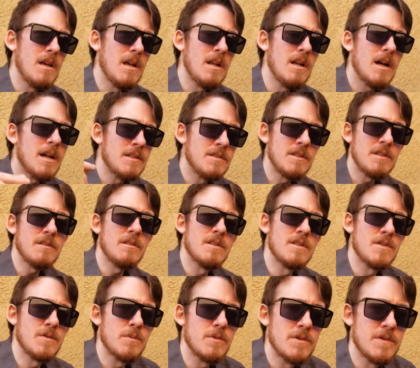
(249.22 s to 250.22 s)

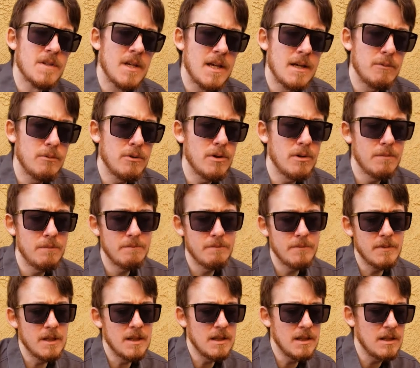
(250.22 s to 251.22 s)
idealist would say, well,
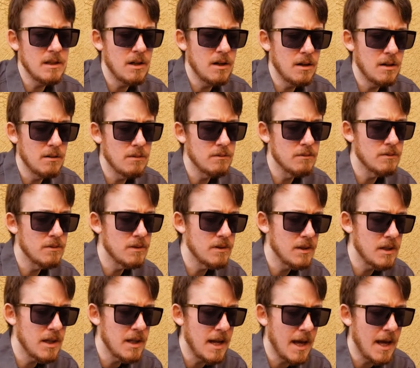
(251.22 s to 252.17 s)
an